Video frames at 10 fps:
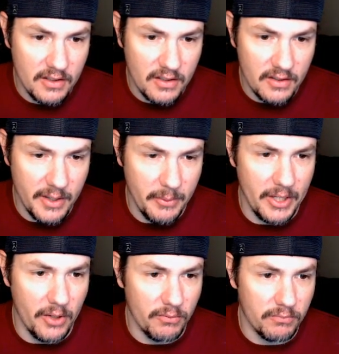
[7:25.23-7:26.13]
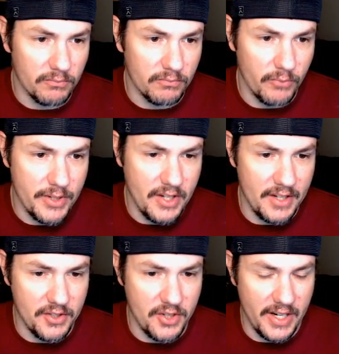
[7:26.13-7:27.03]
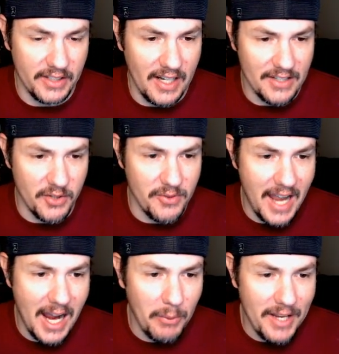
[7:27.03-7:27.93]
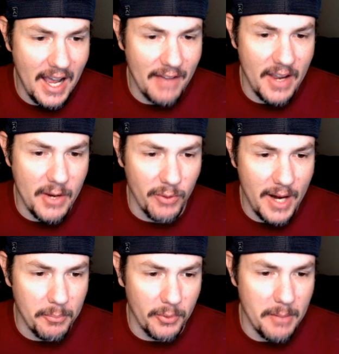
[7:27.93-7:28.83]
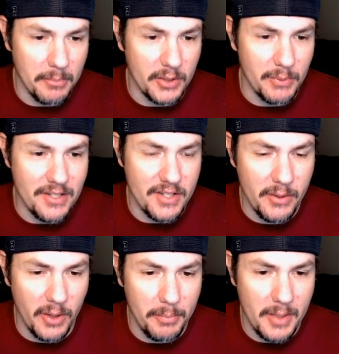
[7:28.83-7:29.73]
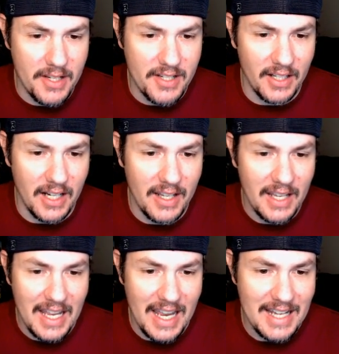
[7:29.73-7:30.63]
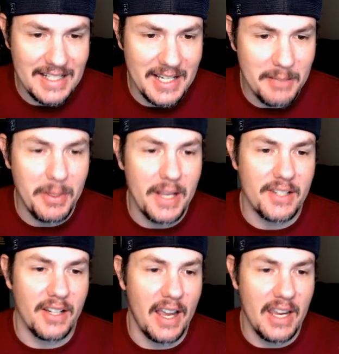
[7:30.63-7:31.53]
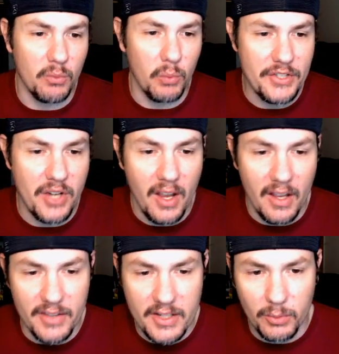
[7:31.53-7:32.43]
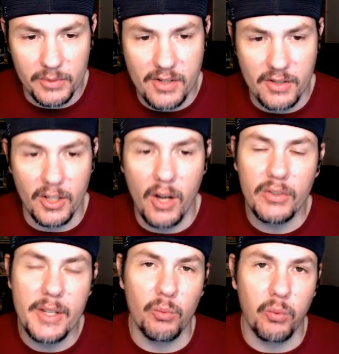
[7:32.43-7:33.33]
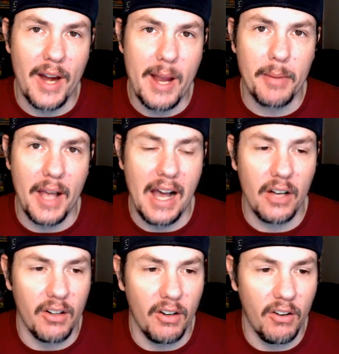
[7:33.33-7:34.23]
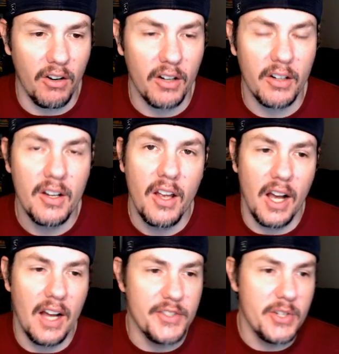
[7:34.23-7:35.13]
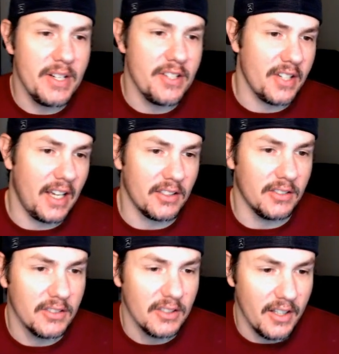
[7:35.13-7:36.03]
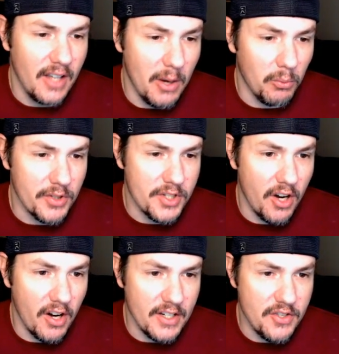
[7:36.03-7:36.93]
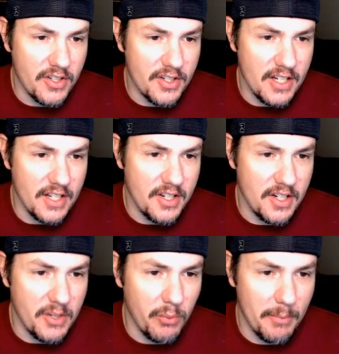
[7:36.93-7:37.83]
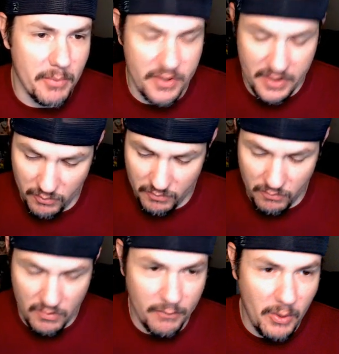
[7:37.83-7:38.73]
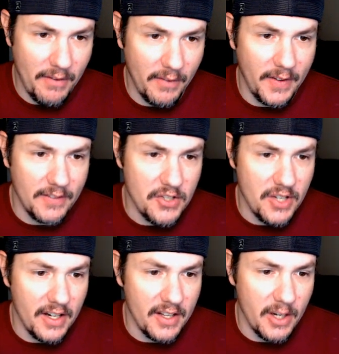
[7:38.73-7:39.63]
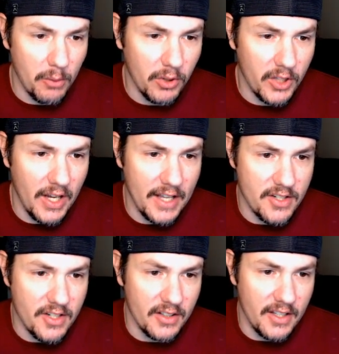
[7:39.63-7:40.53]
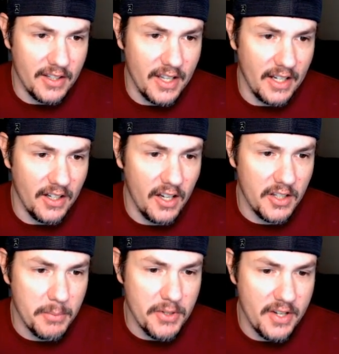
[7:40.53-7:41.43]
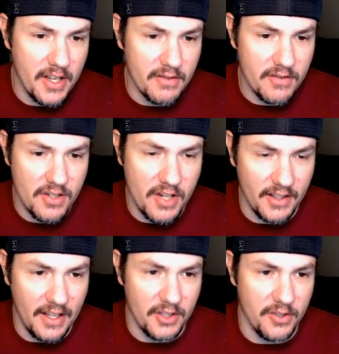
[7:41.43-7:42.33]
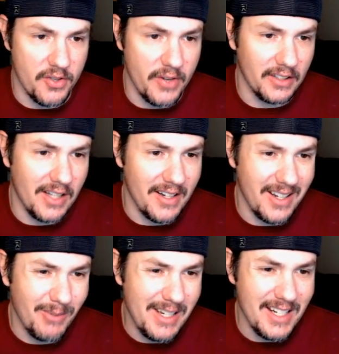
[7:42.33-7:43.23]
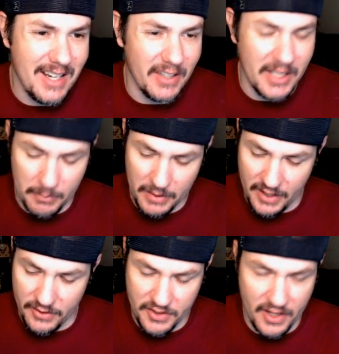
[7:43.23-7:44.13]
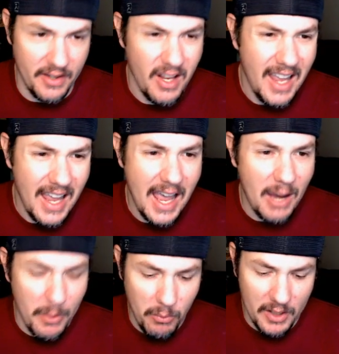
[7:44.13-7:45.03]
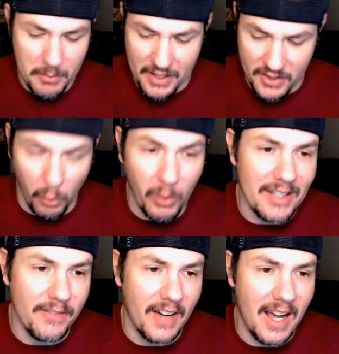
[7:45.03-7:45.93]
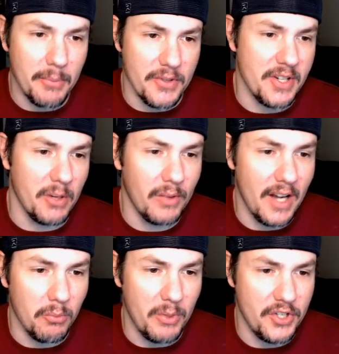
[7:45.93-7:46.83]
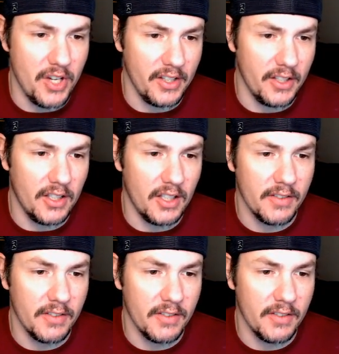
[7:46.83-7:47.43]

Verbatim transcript: There we go, reset to straight line. So now we have a ramp rate between 0 psi and 10 psi in which this will slowly ramp out our duty cycle, and we're starting, as you can see, at 61%. If we have a 50 jet in there, we'll go ahead and start that thing at 100%, set that to a straight line, and we could even come in here and say, we want to be at 25% whenever we shut it off.